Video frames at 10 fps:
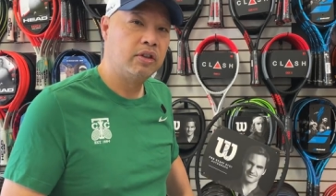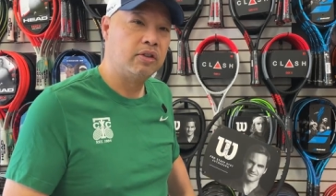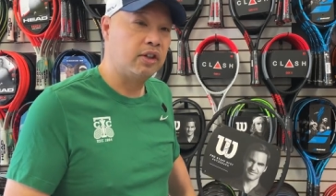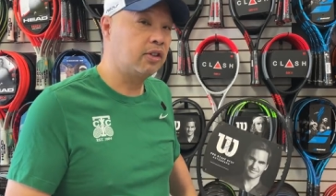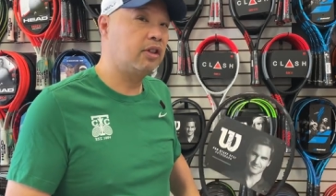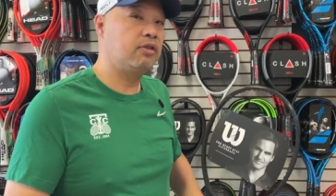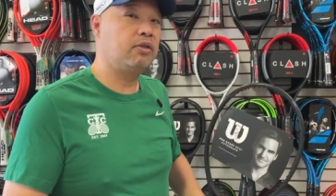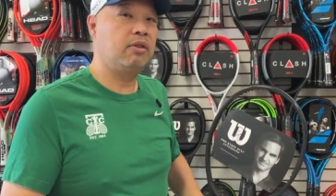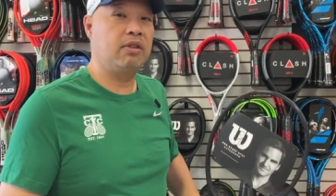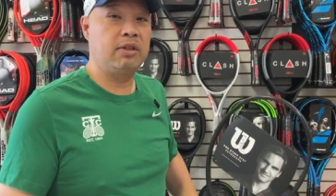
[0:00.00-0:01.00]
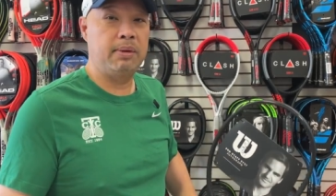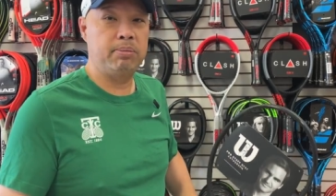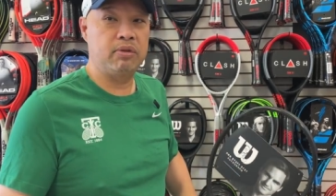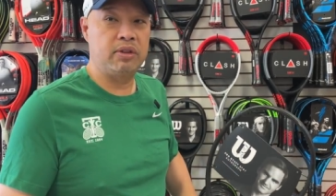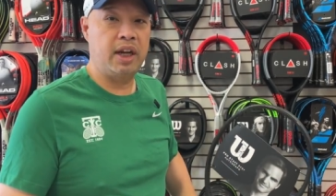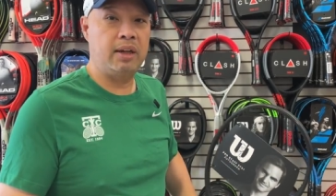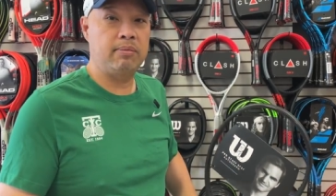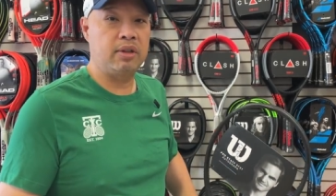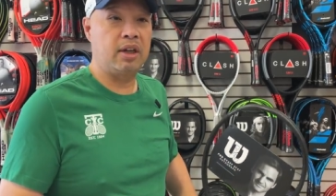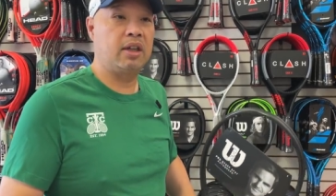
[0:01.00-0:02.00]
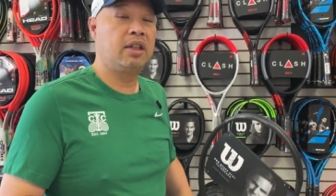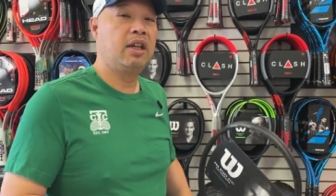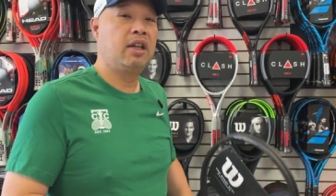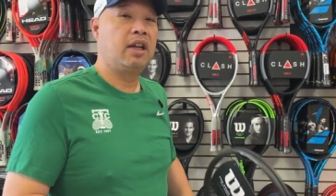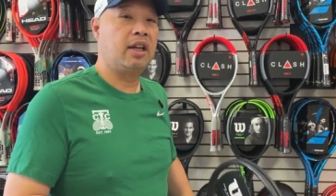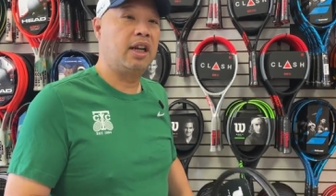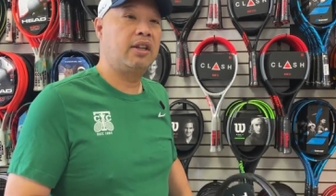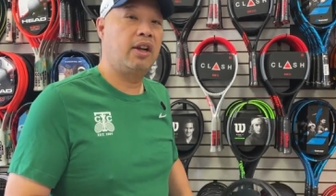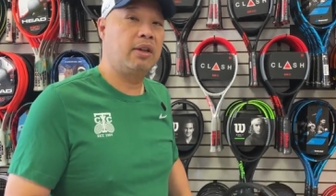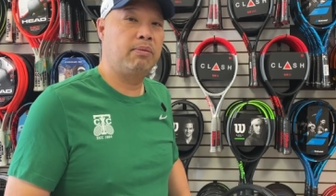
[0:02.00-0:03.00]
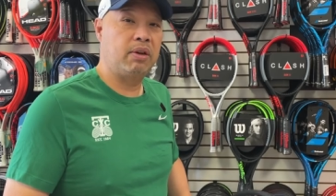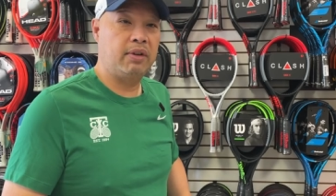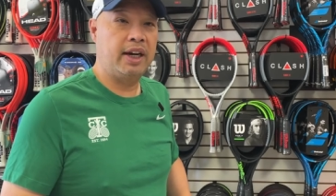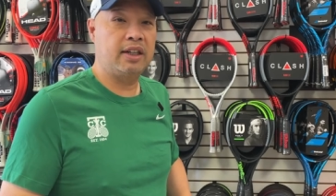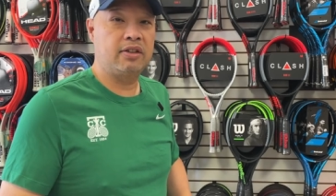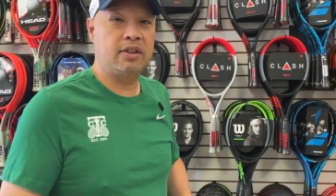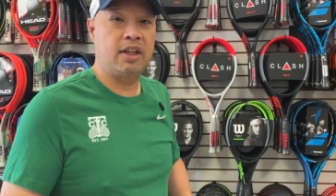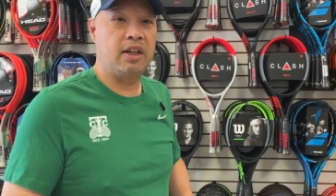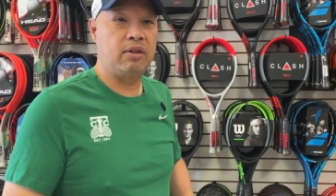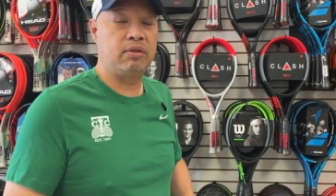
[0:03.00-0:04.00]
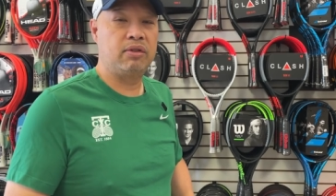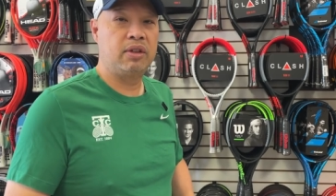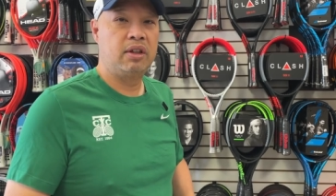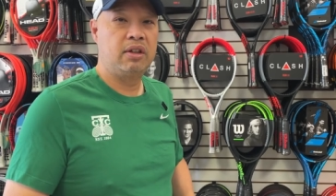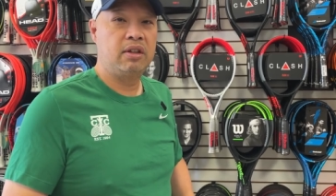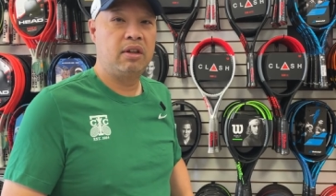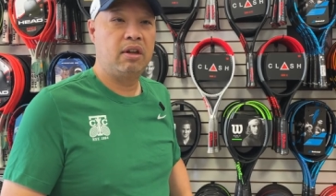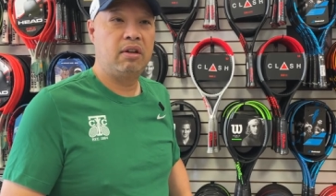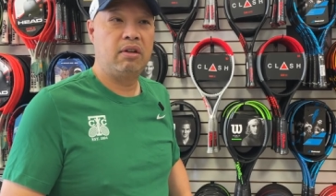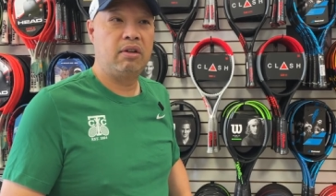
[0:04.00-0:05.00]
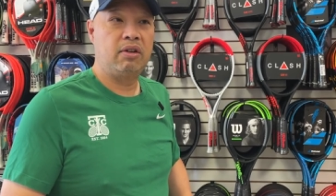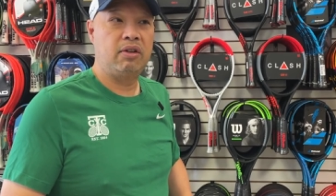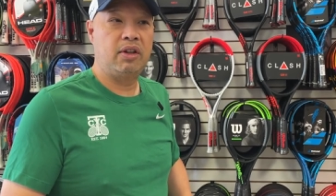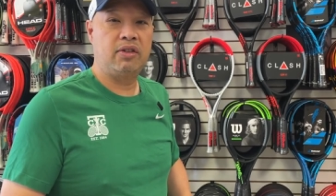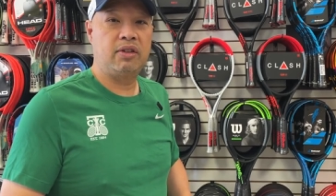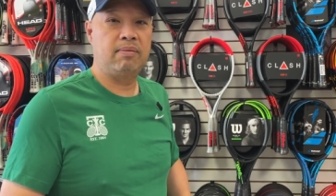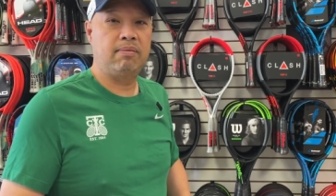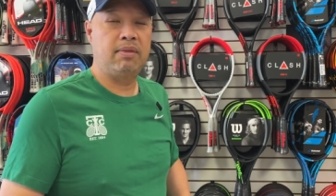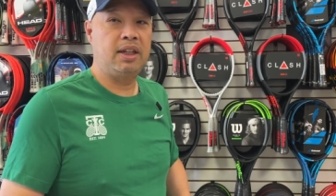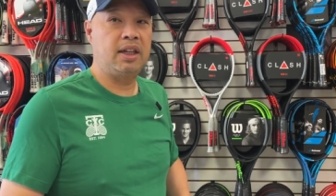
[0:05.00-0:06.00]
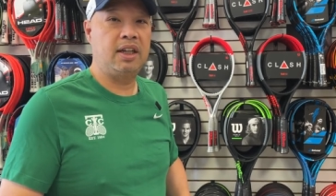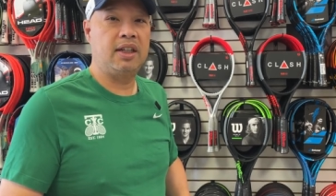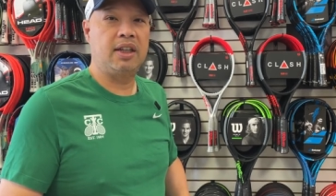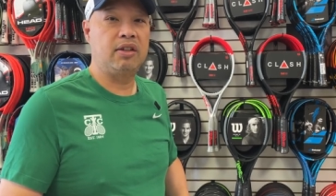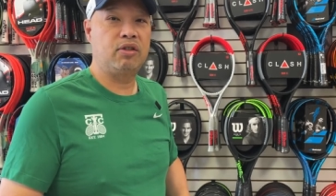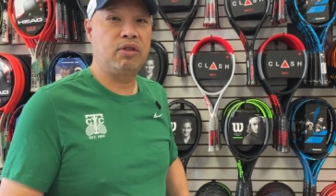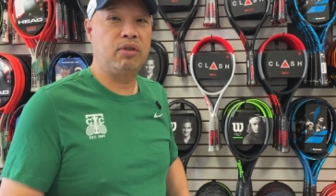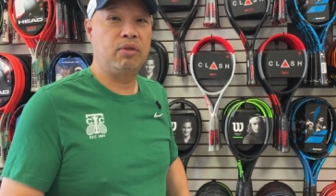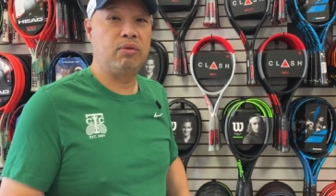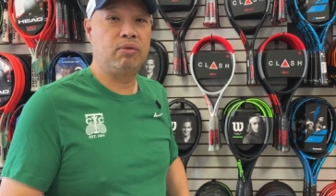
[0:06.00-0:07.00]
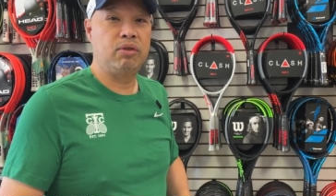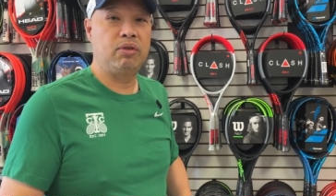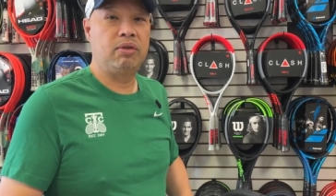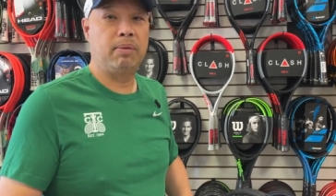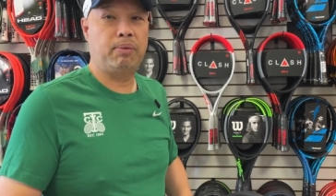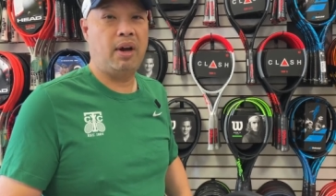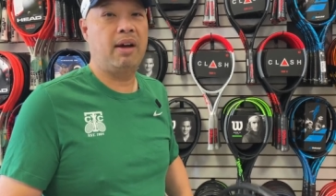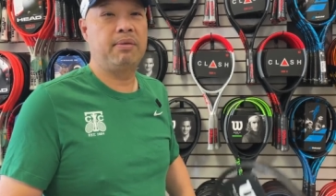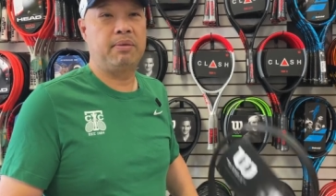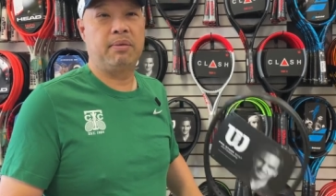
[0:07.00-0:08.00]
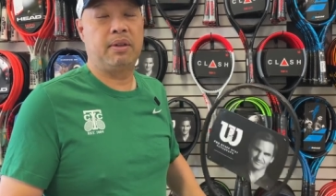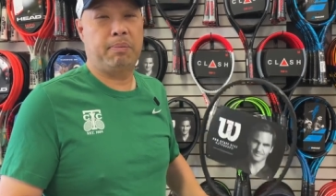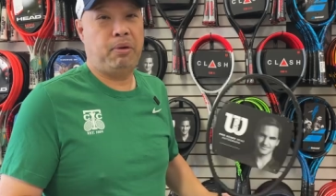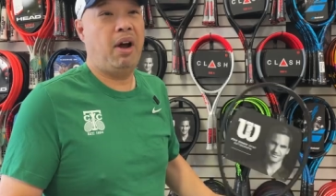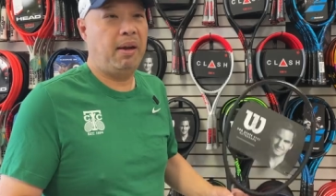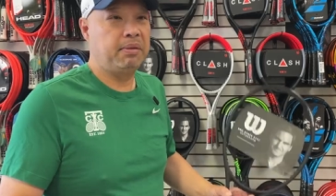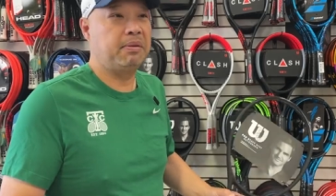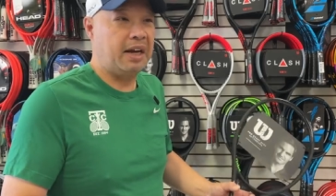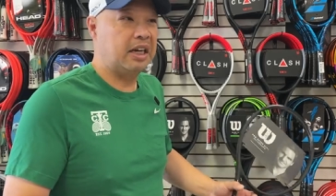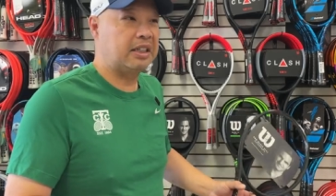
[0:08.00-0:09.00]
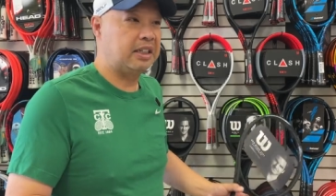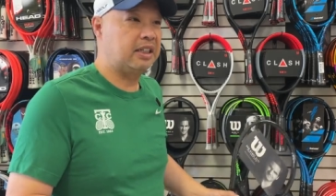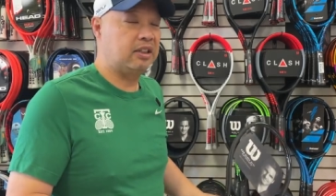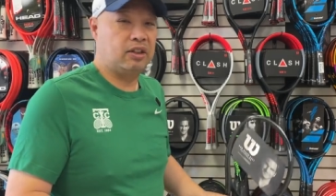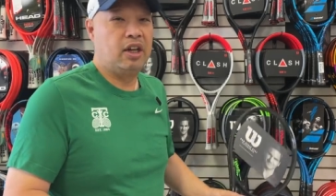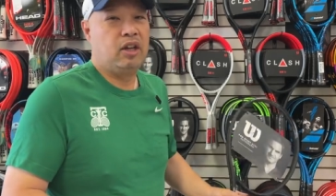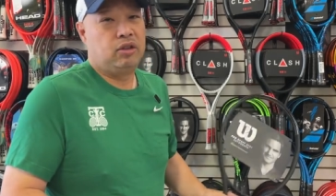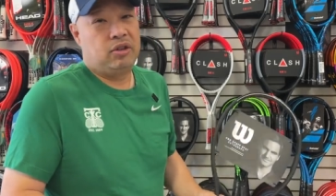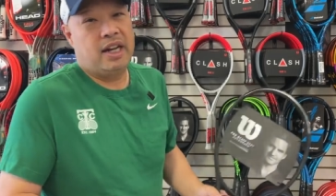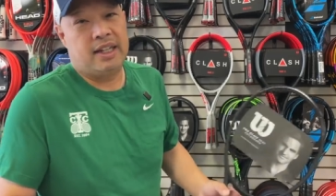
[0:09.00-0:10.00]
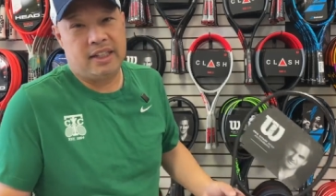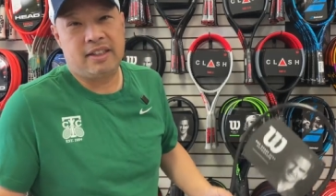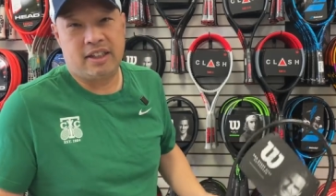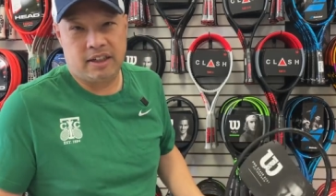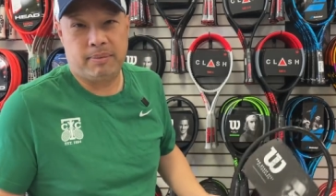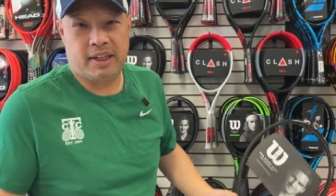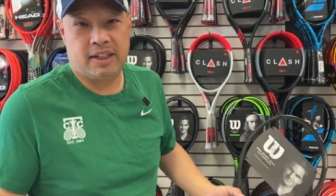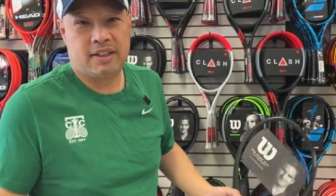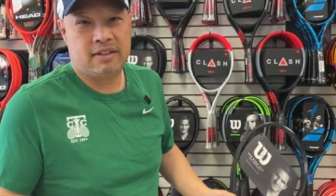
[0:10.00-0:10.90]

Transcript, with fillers: Just because you know these people's names and, and I tell them what rackets they use doesn't mean anything to you. The problem, the problem actually is you're not listening to me.